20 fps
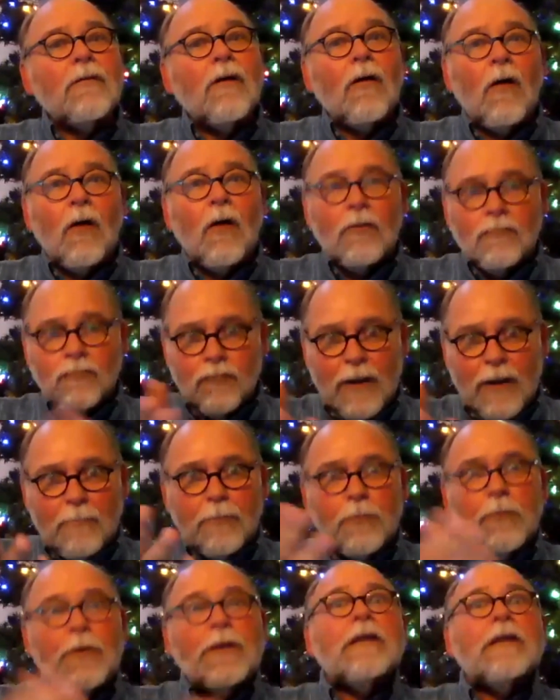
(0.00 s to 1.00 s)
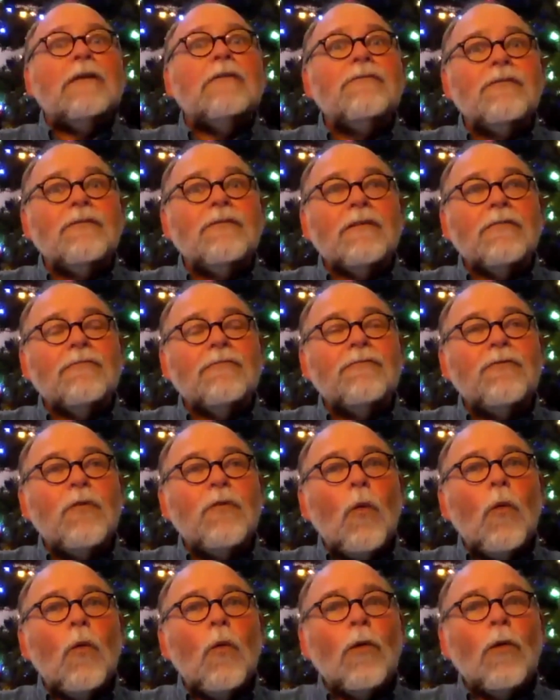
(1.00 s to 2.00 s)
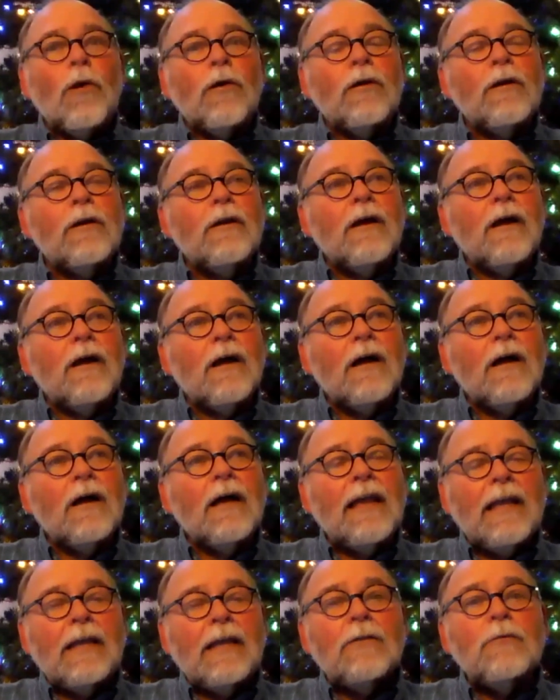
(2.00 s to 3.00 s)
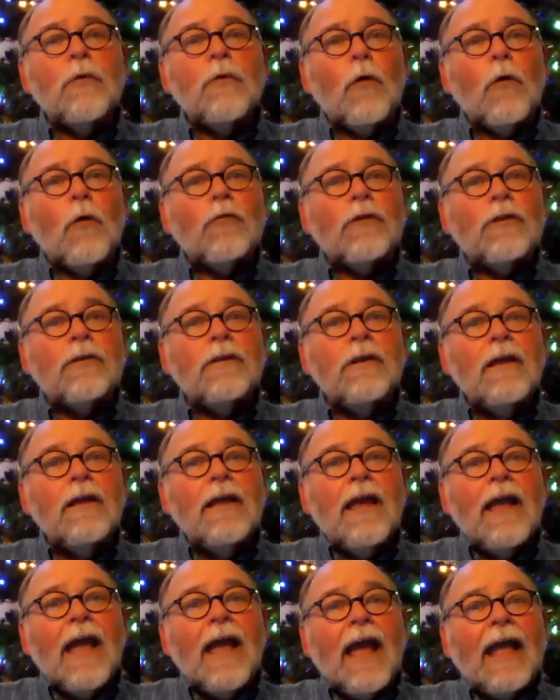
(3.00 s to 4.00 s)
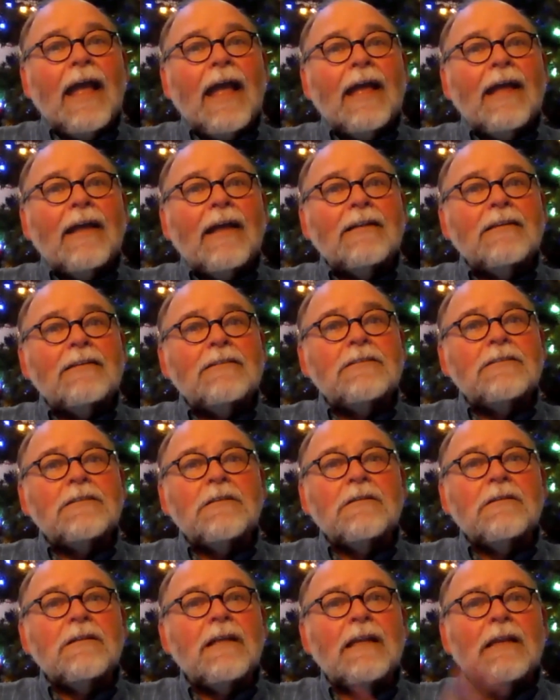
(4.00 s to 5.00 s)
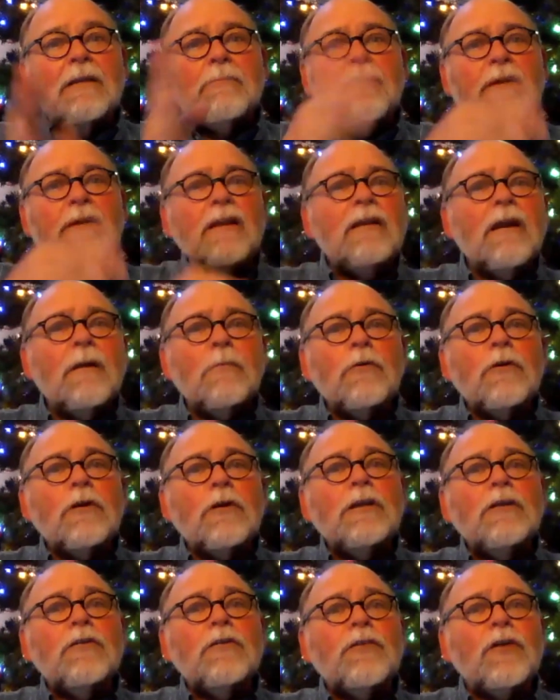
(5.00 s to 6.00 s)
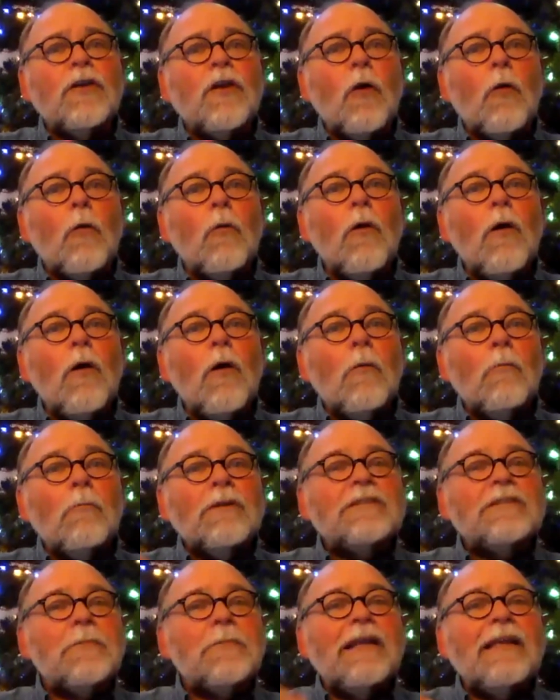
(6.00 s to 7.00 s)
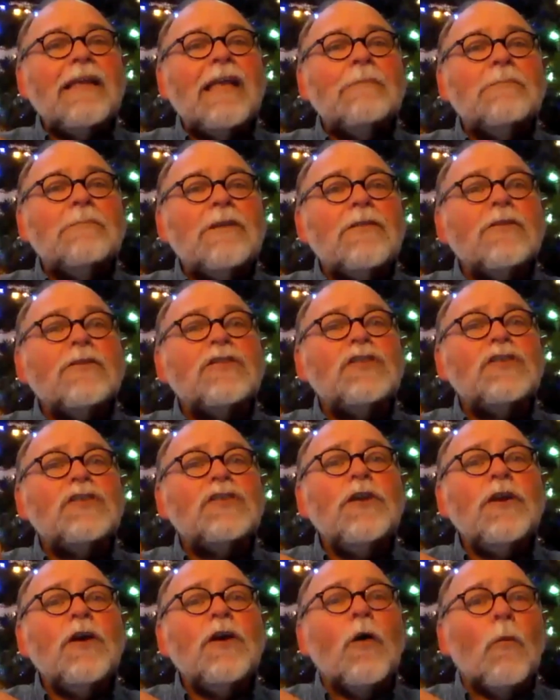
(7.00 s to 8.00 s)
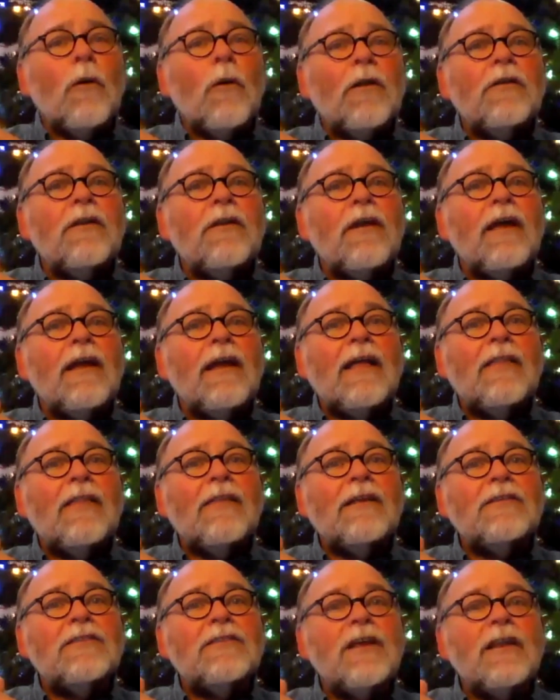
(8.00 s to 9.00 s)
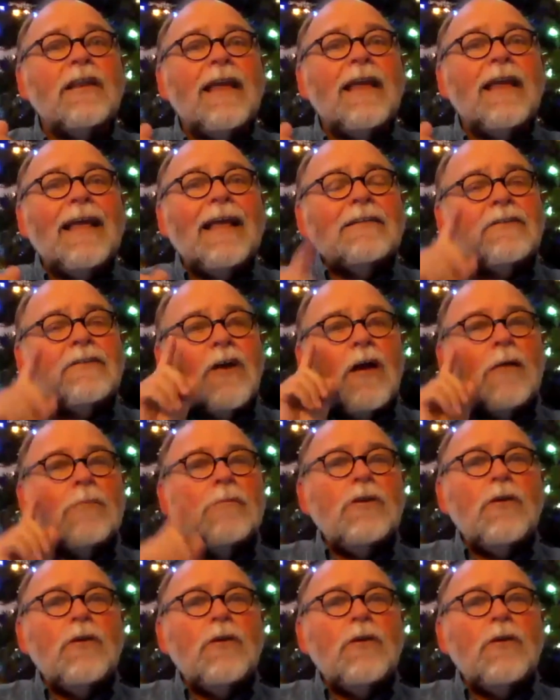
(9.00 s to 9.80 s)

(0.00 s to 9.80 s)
on rep weave for handwoven, and it had been a number of years ago. But somebody came to the studio one day and they said, Tom,